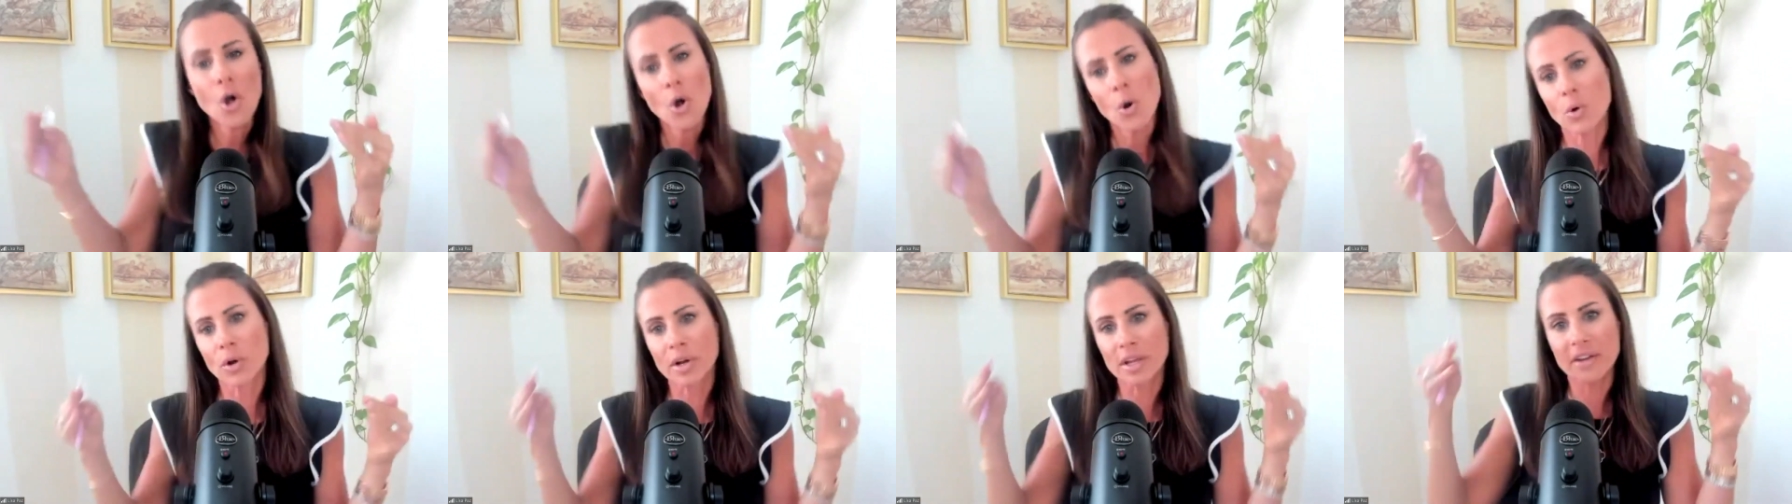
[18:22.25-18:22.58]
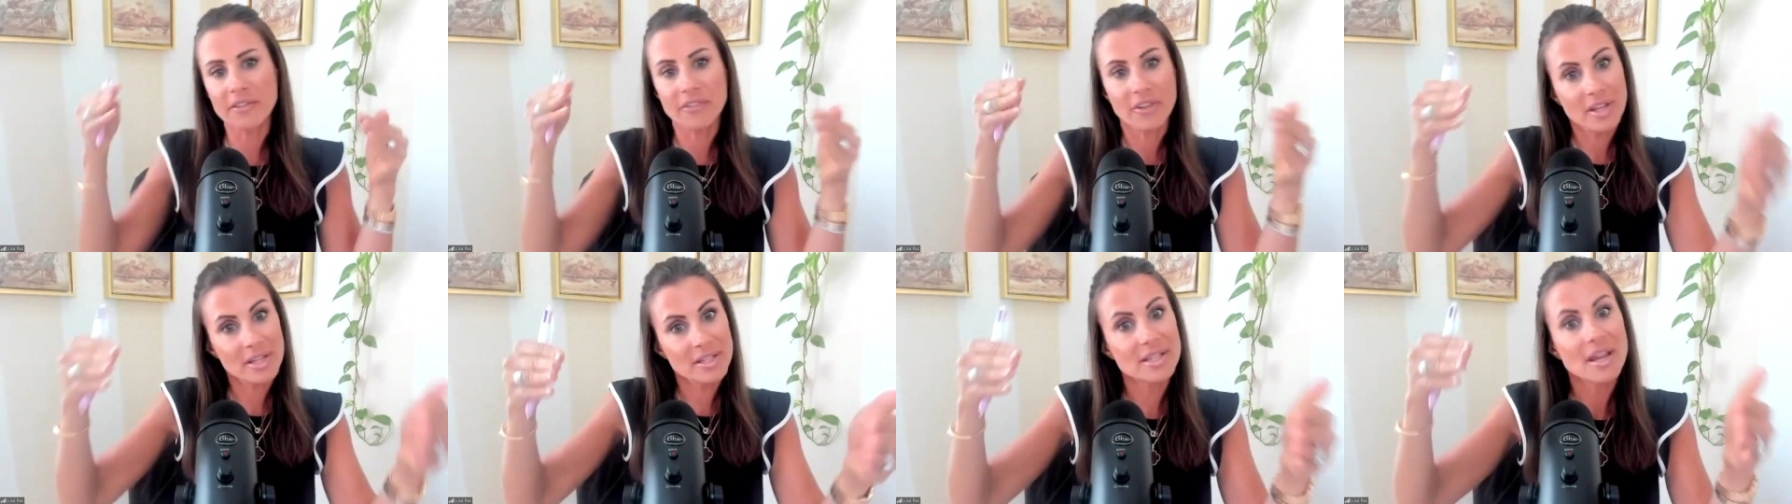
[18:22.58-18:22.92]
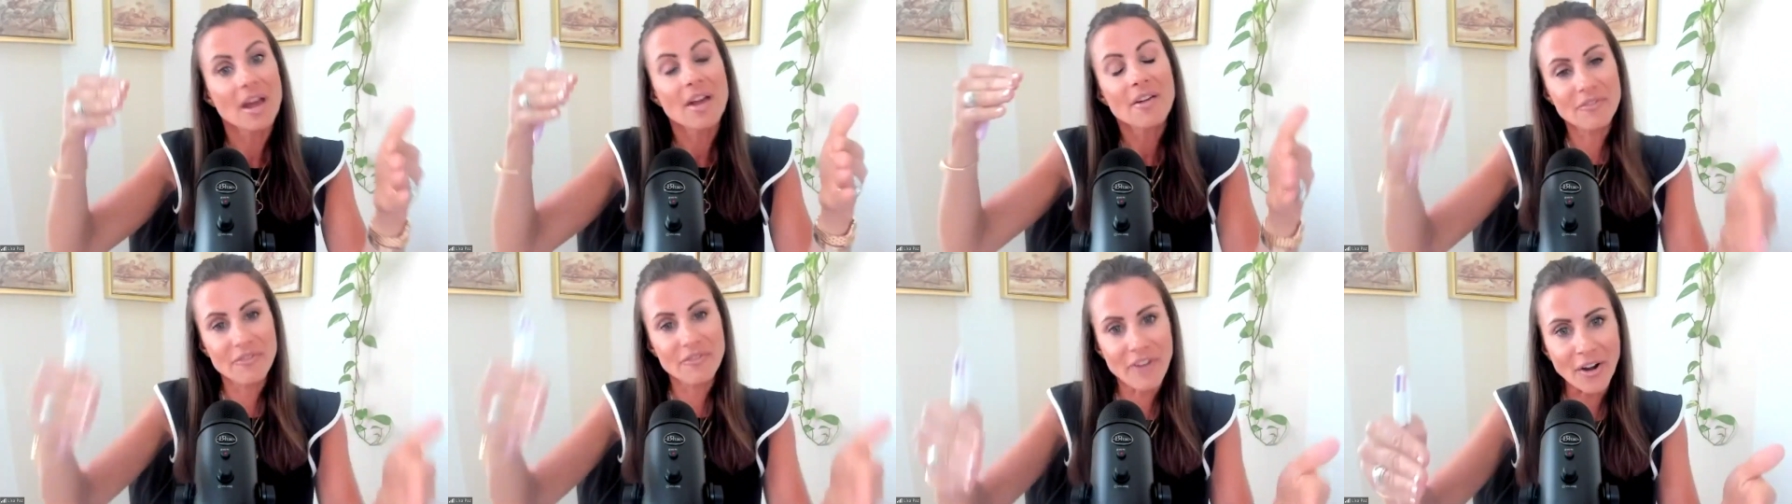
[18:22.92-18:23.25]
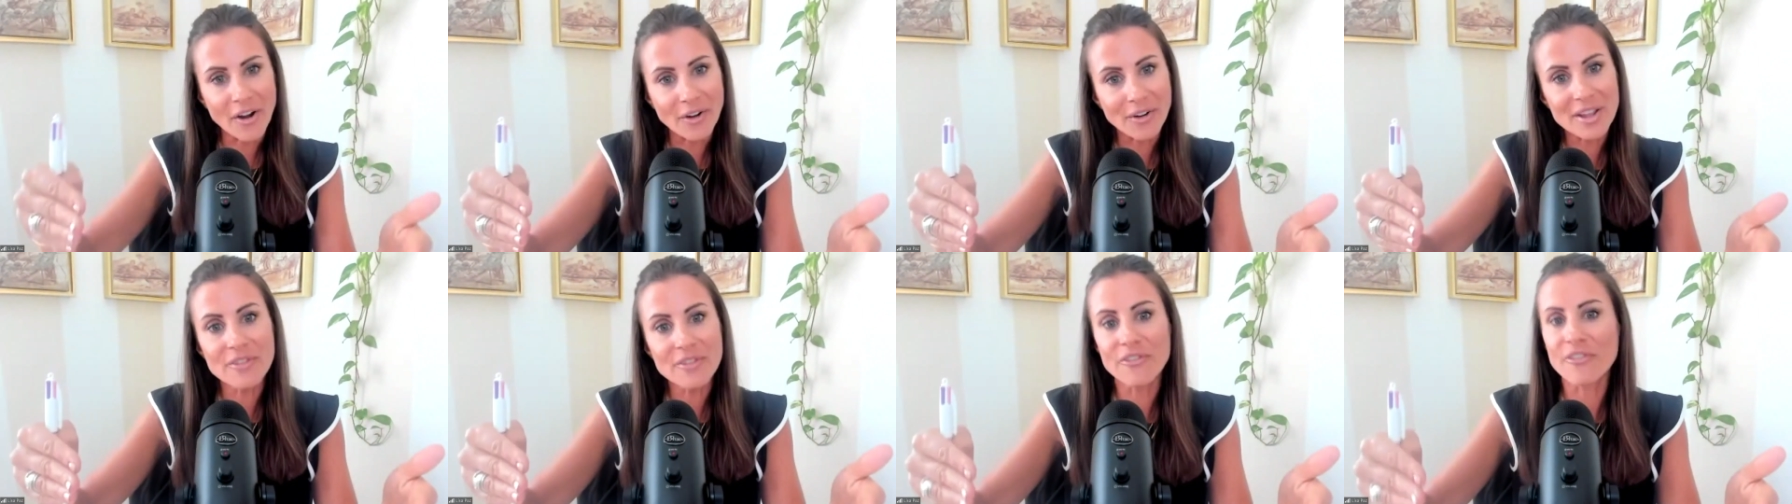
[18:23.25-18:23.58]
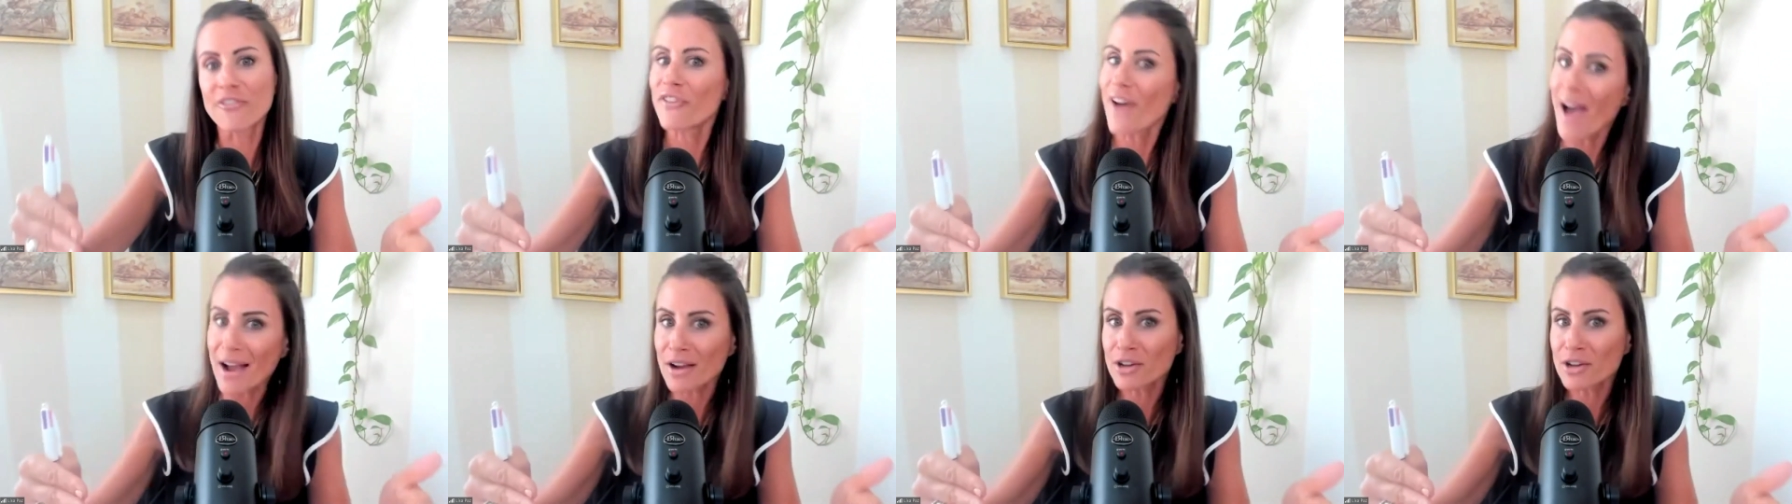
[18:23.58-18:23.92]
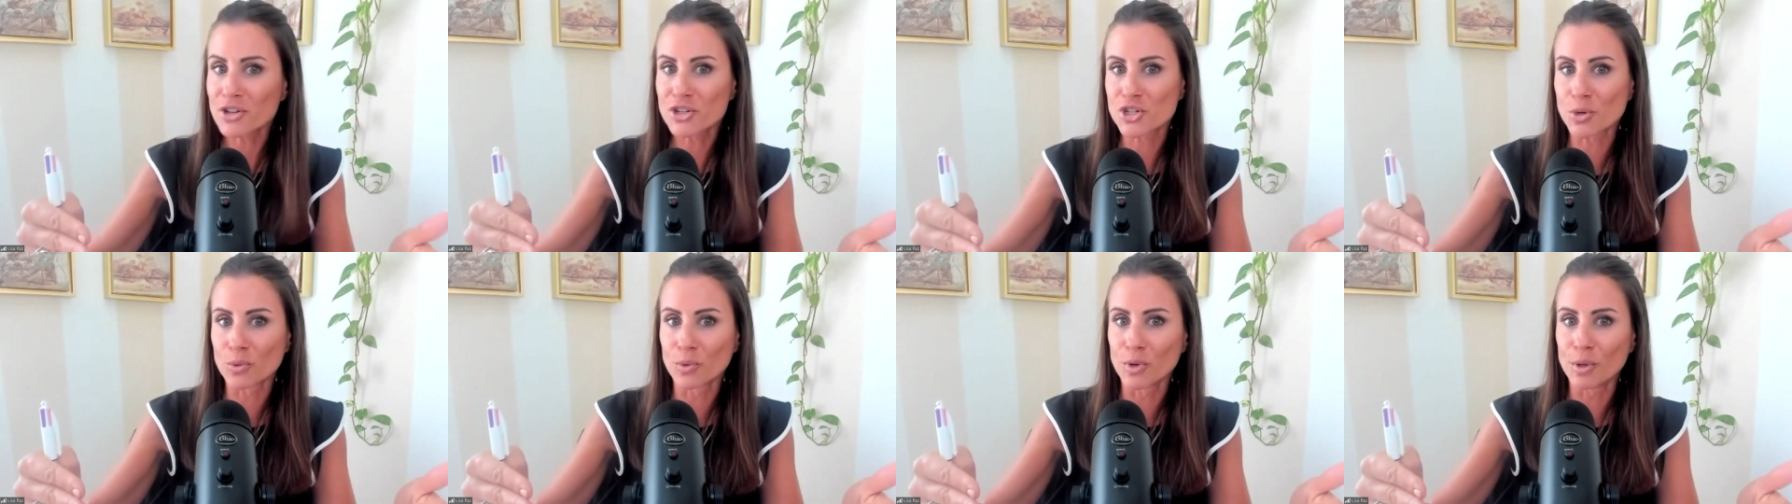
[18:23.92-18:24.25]
or give his very
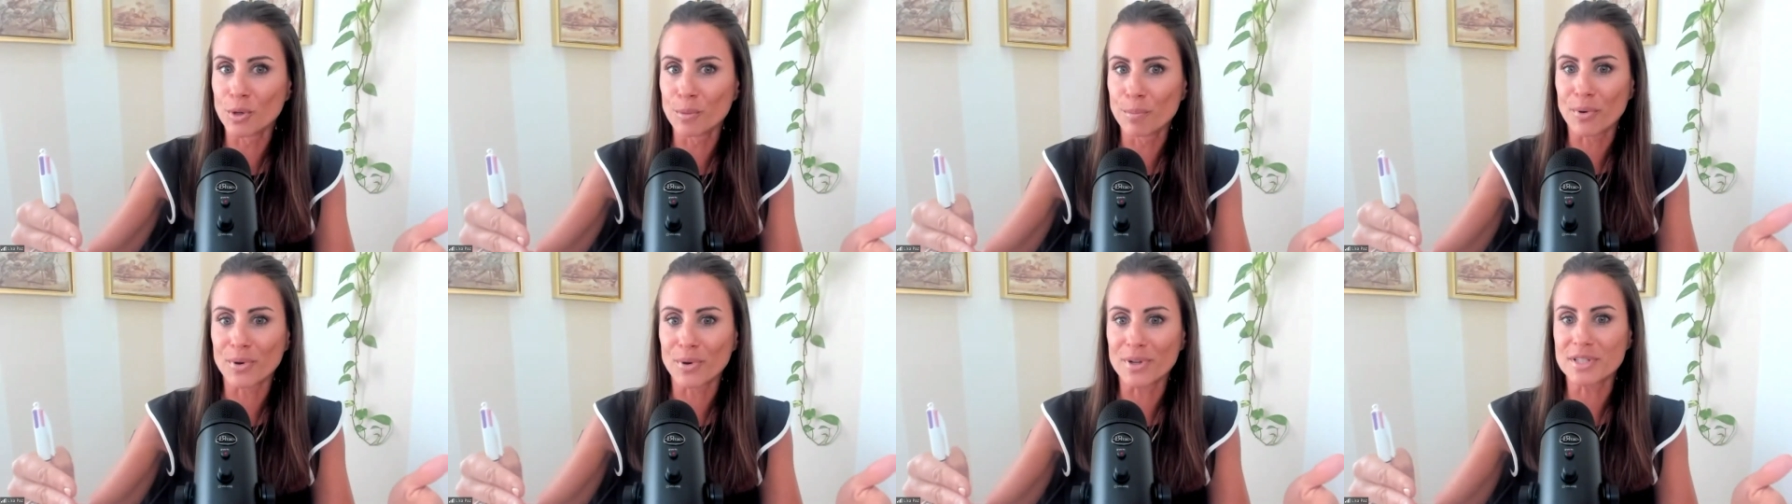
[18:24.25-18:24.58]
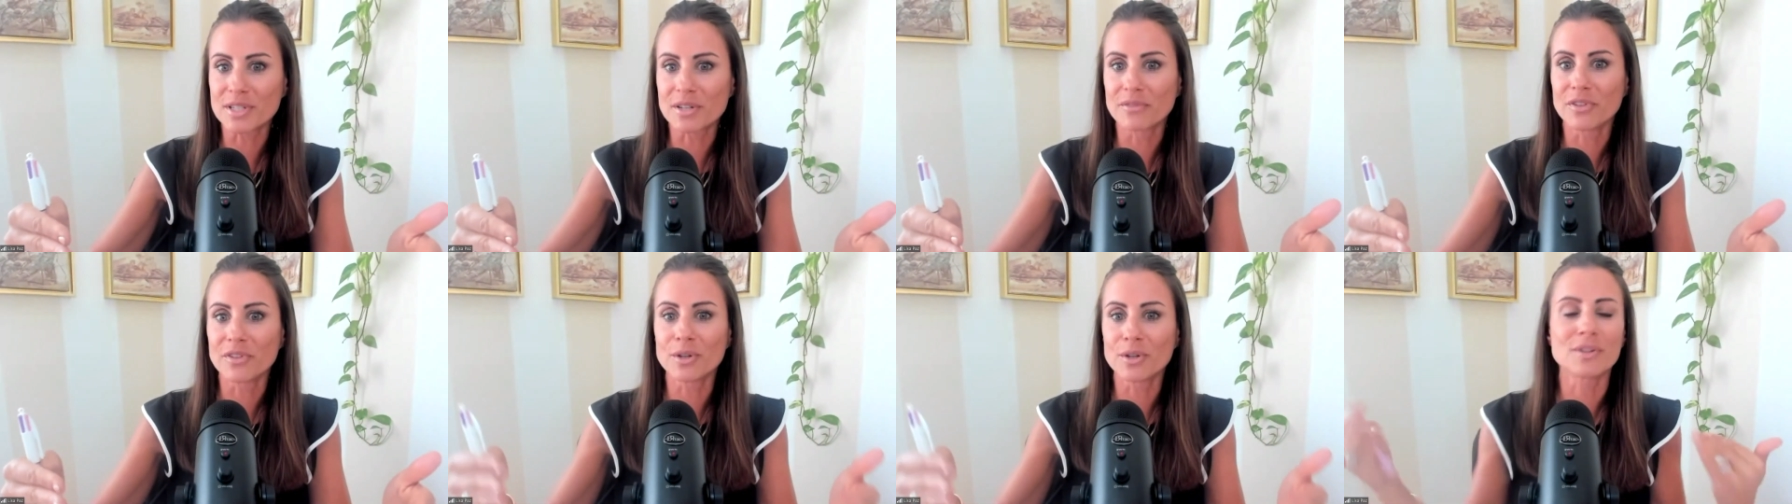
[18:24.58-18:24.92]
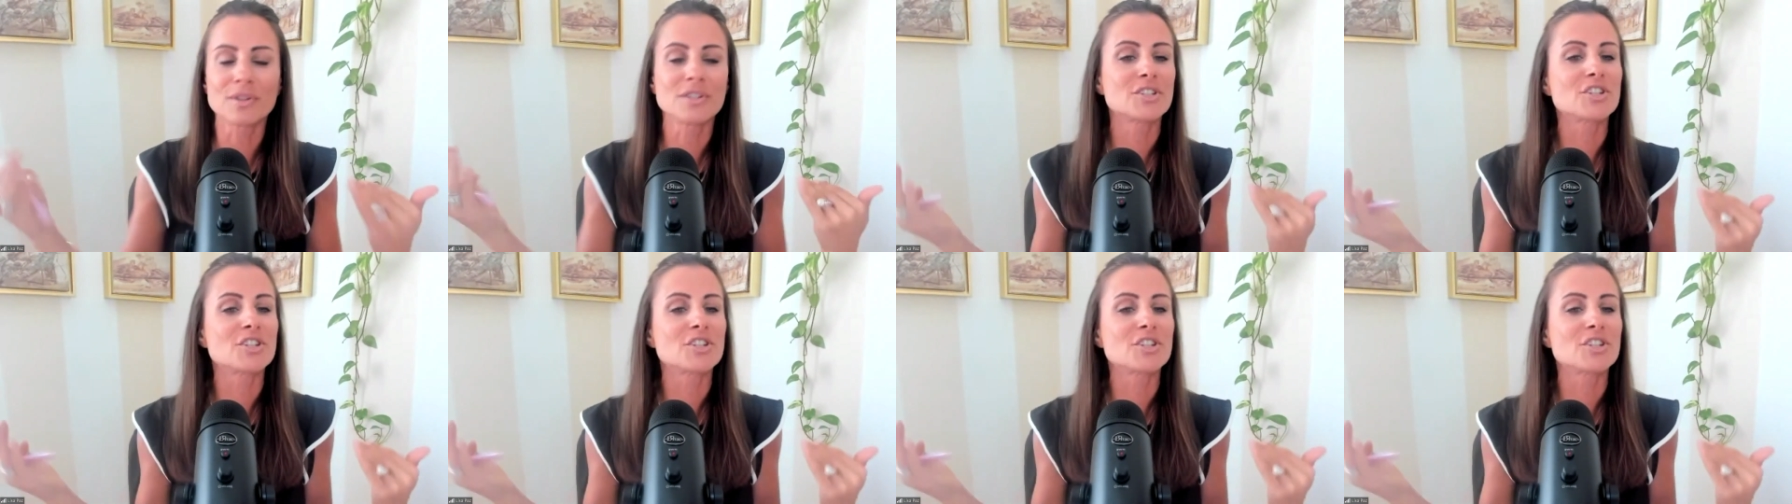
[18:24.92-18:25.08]
factual point of view.